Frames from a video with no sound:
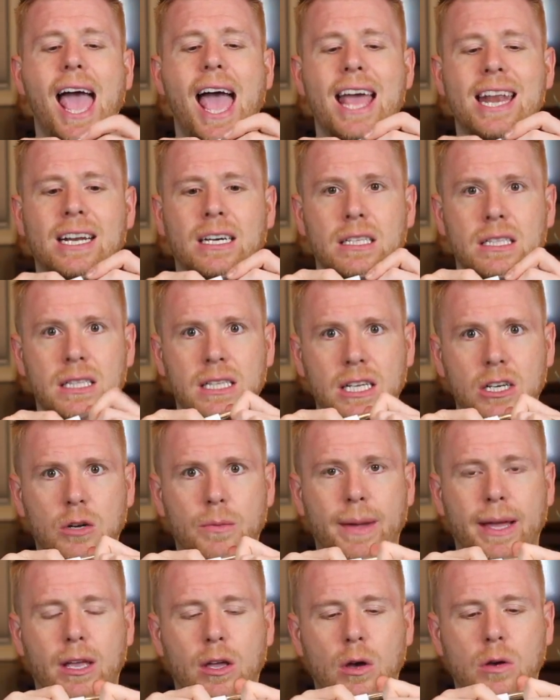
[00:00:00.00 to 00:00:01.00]
And a
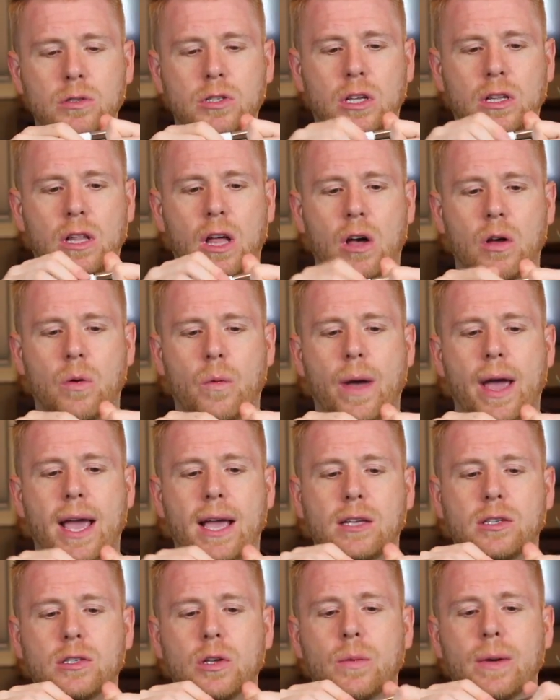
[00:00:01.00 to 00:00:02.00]
little bit goes a long
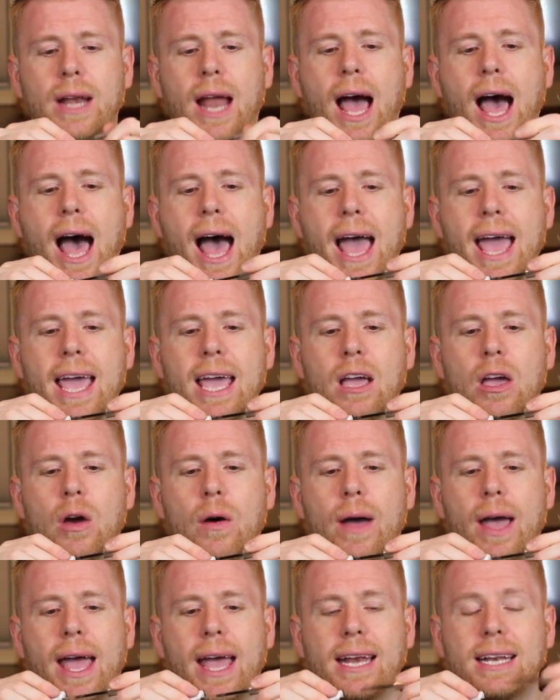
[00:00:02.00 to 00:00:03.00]
way. So when I
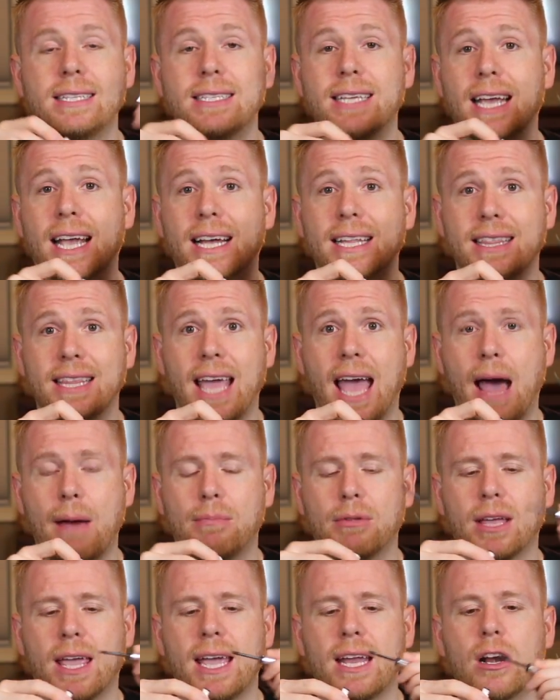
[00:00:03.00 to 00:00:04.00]
go ahead and take out the
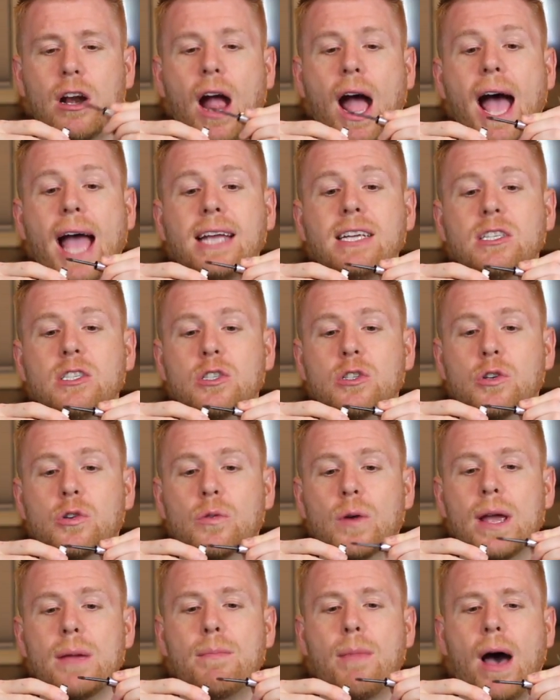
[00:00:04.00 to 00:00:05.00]
applicator, I
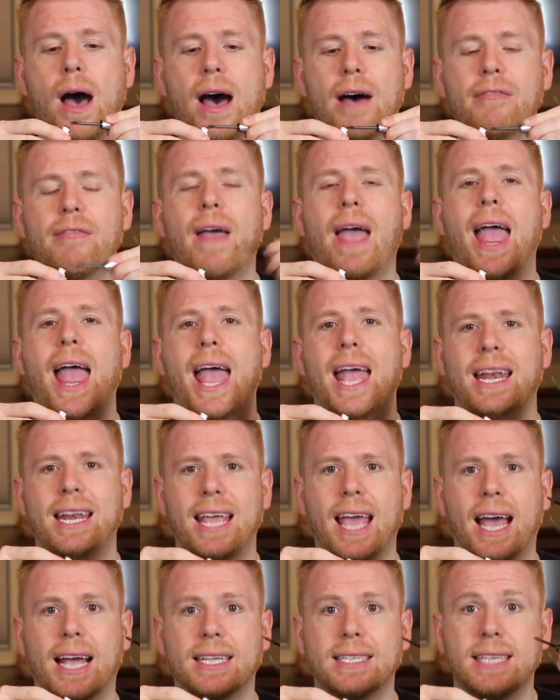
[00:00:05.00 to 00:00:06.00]
scrape off
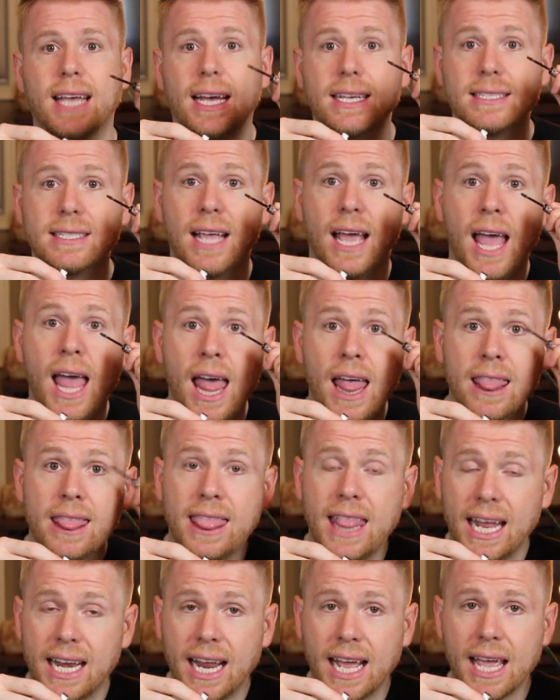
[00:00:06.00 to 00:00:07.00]
any excess,
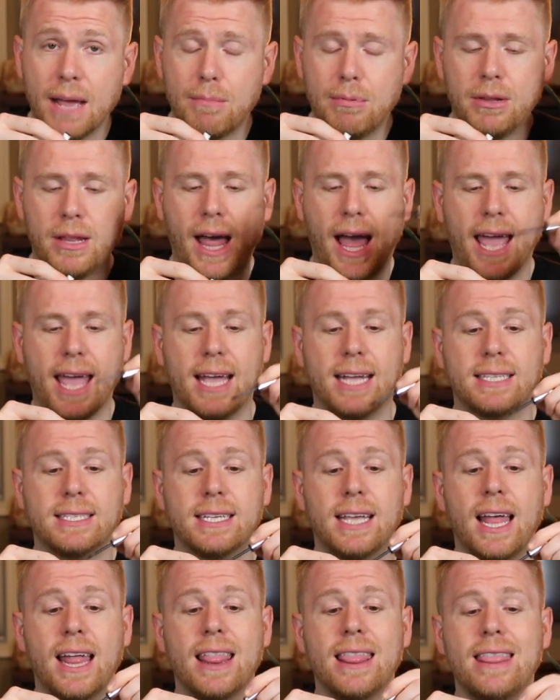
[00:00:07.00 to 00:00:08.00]
then I apply
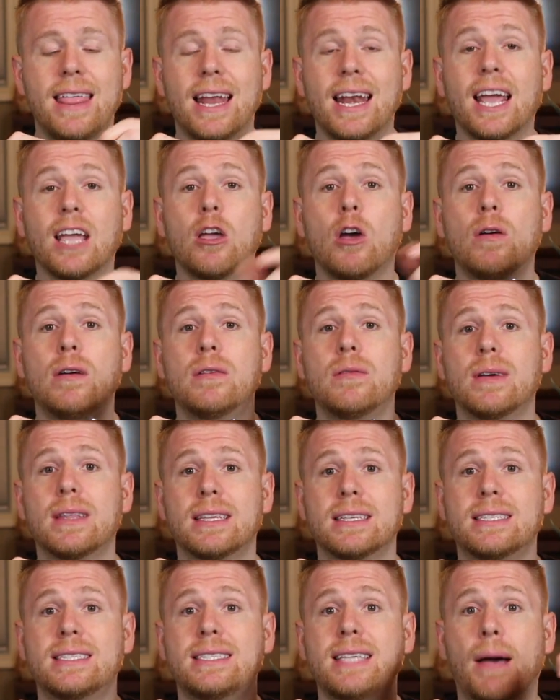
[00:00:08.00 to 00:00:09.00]
it. Then I go in
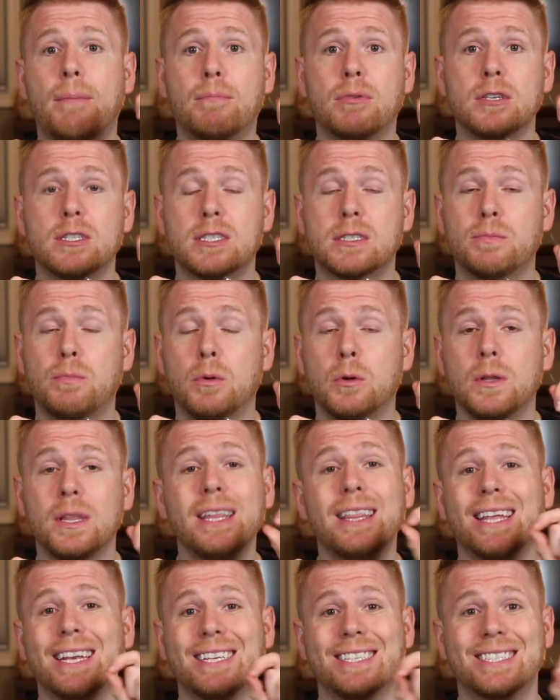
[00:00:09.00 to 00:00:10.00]
with a separate
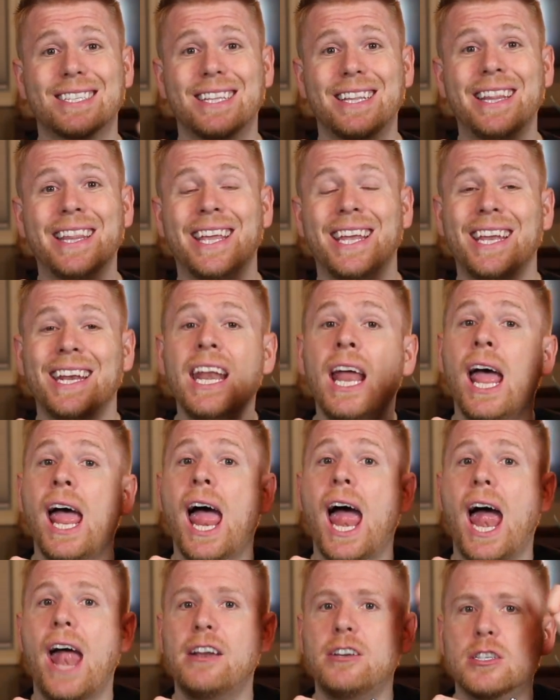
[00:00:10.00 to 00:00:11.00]
spoolie that is clean
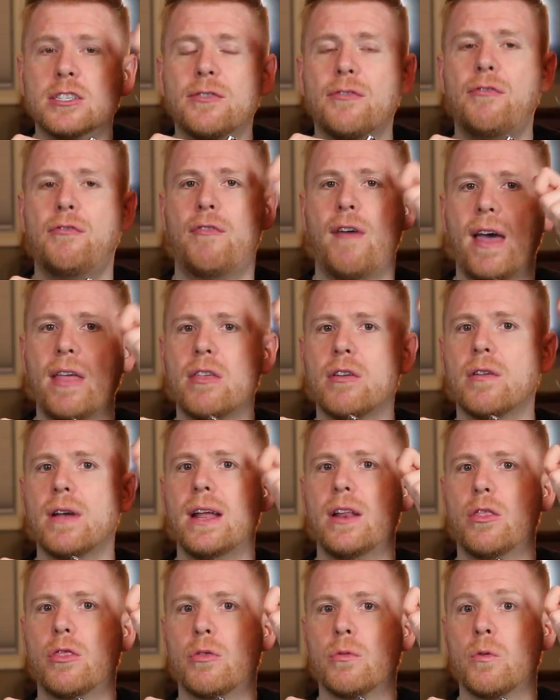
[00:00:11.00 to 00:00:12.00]
and just feather
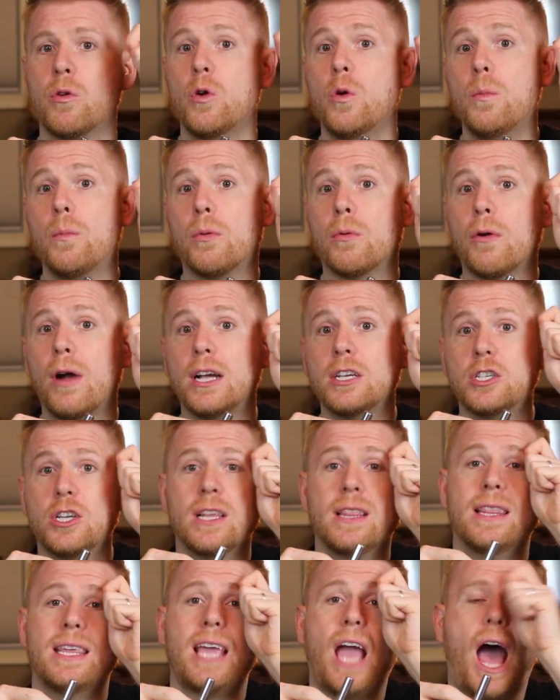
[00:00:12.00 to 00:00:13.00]
it through,
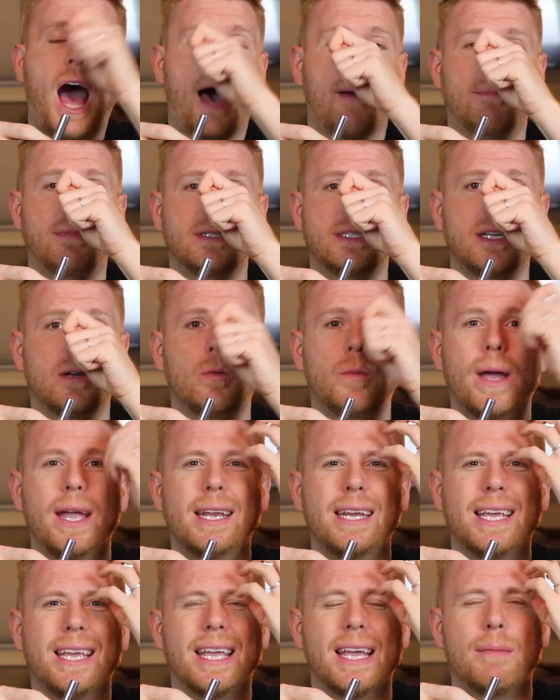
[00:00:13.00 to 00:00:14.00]
brushing the opposite
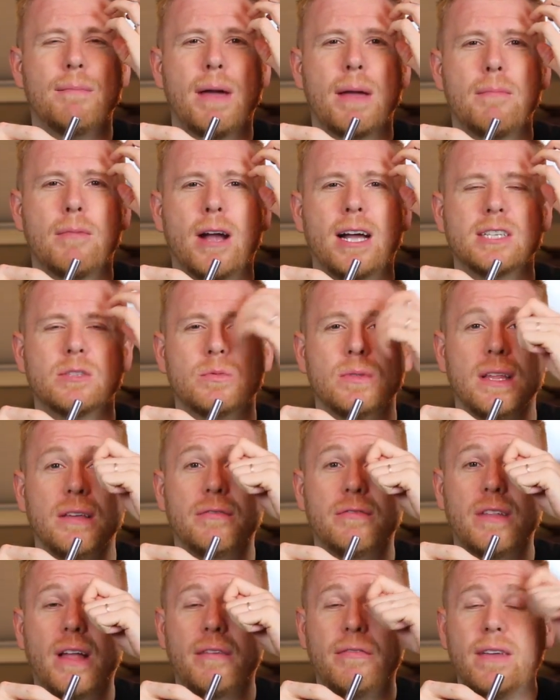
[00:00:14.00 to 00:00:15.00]
way to get my brows really
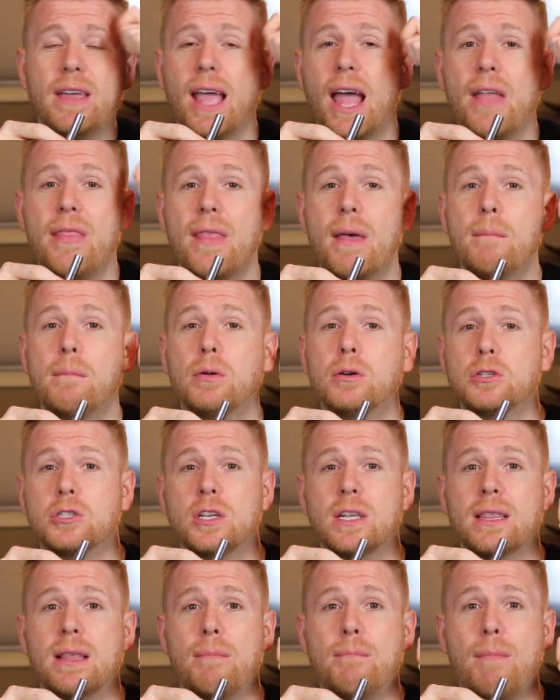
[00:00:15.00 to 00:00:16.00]
fluffy and then
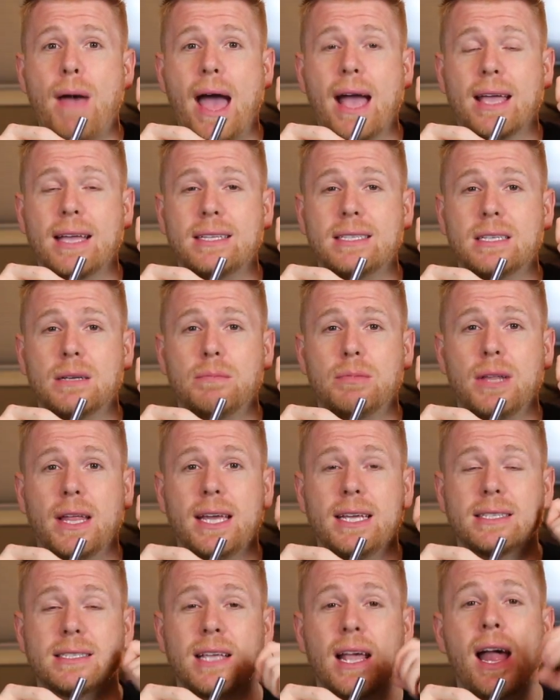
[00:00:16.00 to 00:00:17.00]
pushing them back into
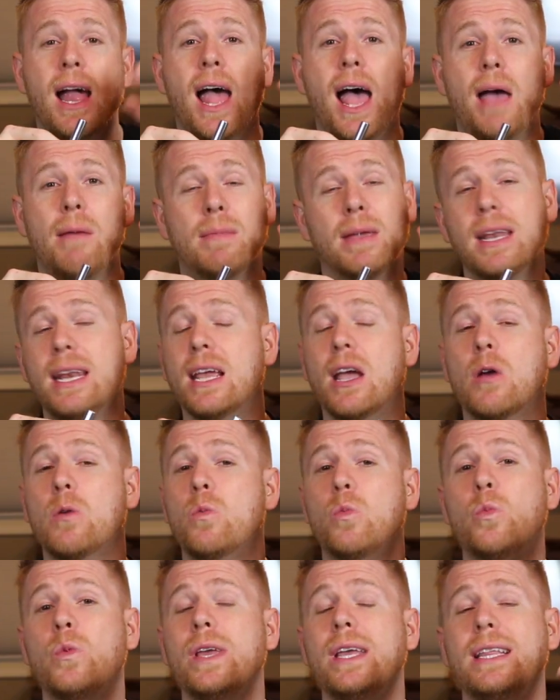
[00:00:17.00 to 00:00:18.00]
place. I'm getting a
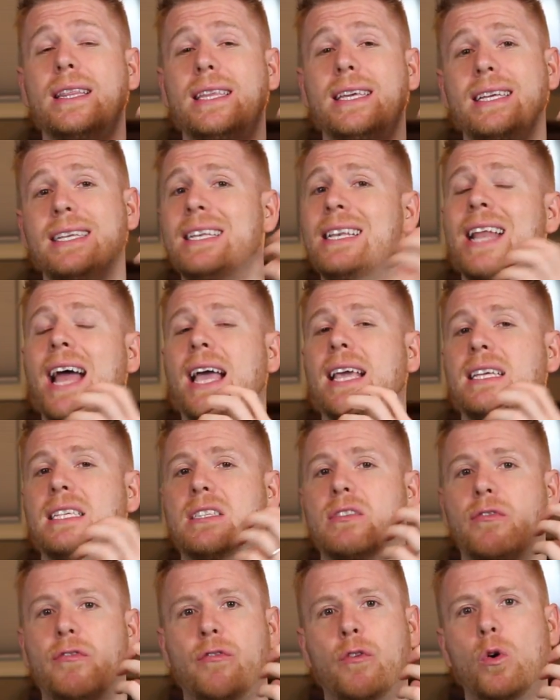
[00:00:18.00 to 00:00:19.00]
really
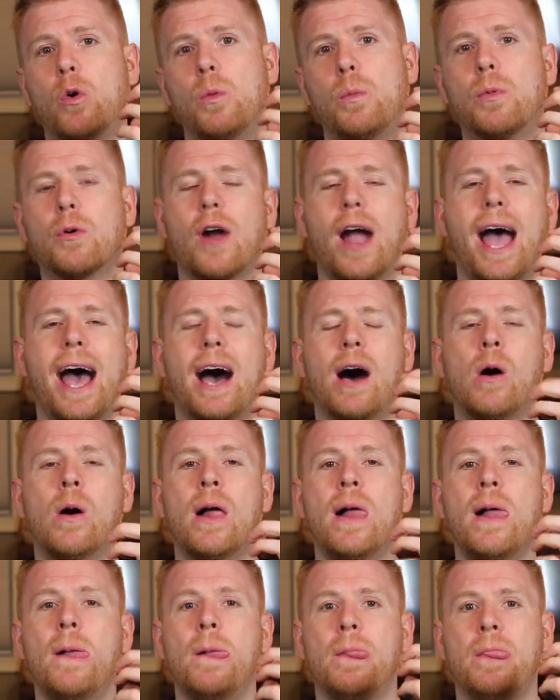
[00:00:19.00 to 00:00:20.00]
nice full
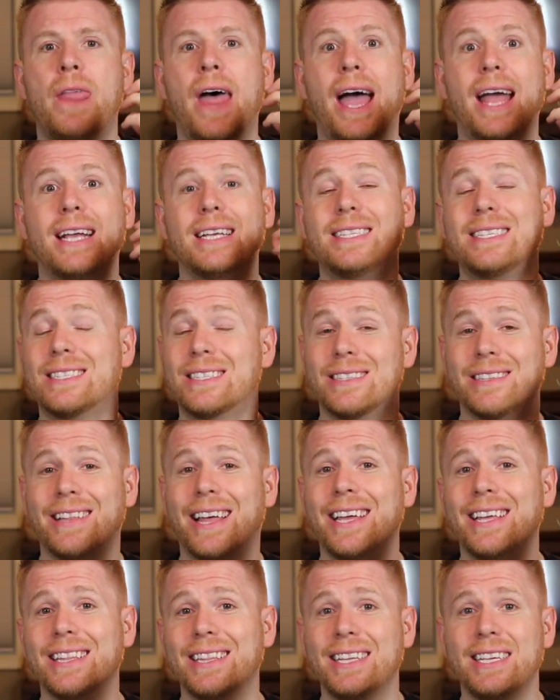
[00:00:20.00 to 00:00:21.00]
brow that is
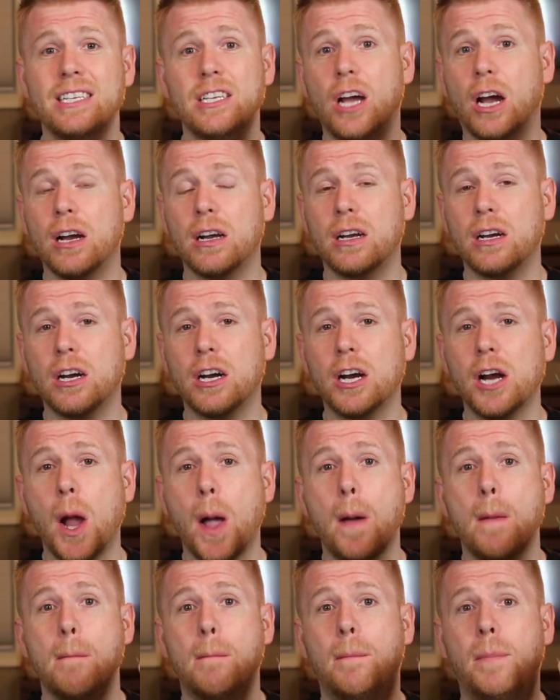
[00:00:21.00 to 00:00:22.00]
slightly
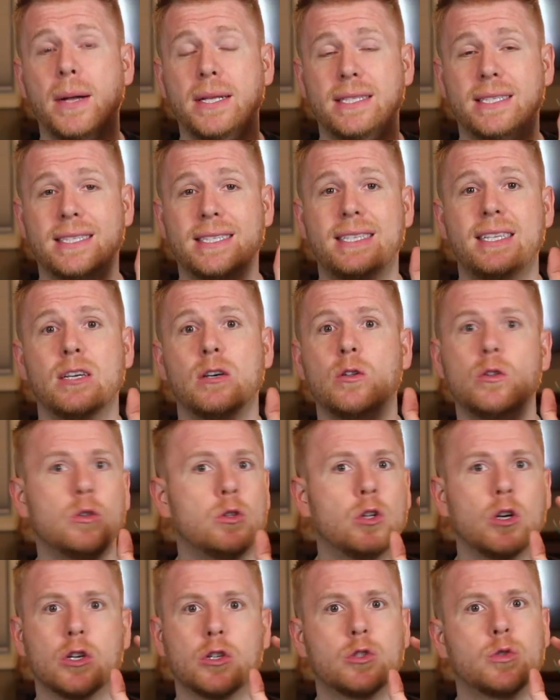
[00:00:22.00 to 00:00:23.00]
darker, but still
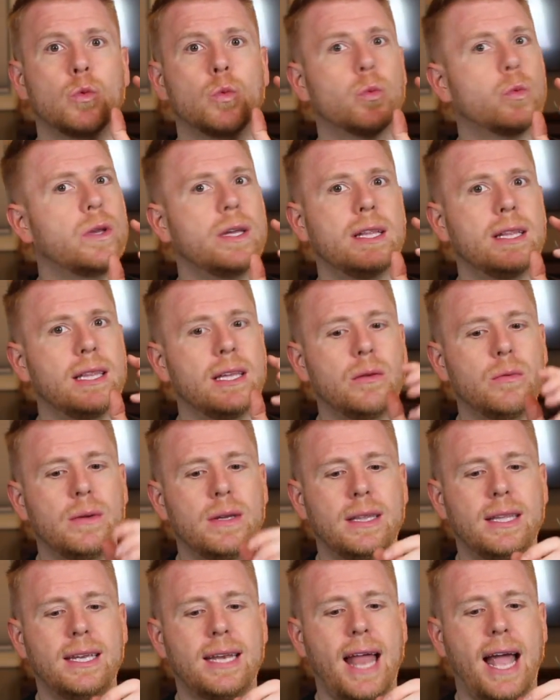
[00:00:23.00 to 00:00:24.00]
looks really,
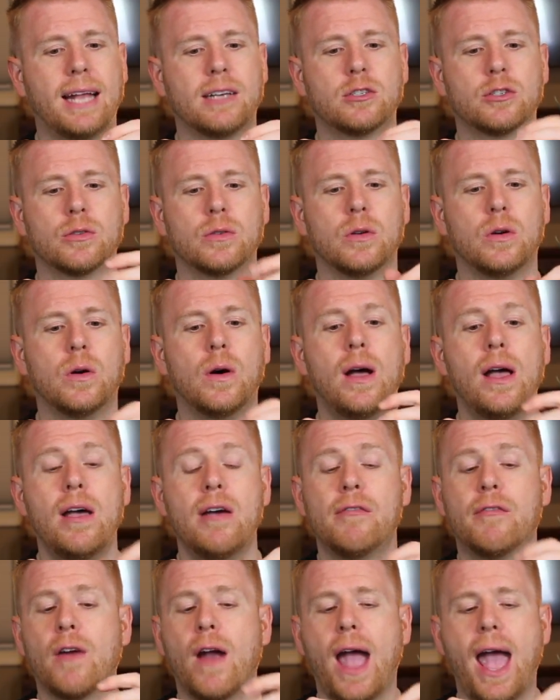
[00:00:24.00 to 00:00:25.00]
really natural.
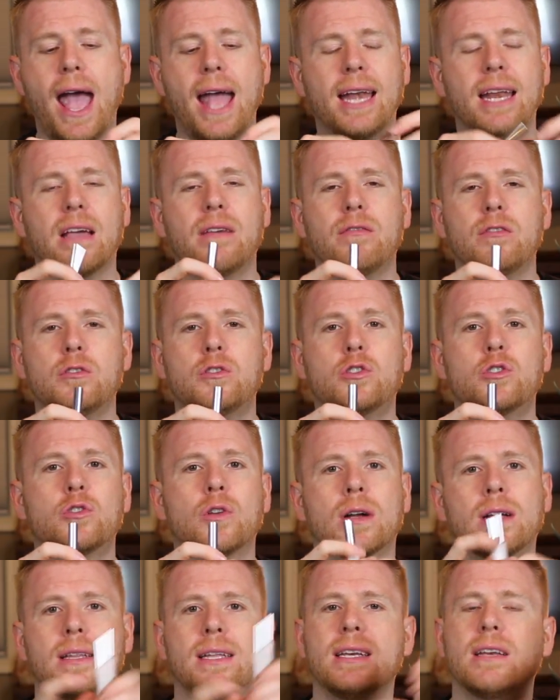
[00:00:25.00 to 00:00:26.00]
For any of you
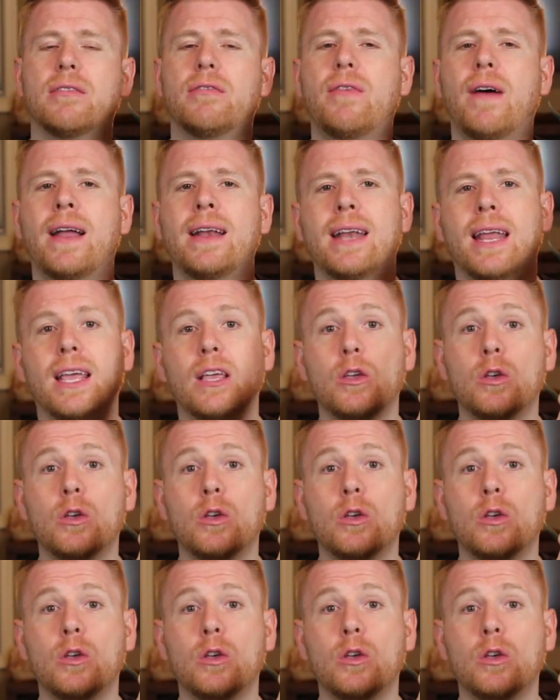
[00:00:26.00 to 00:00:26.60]
struggling to find a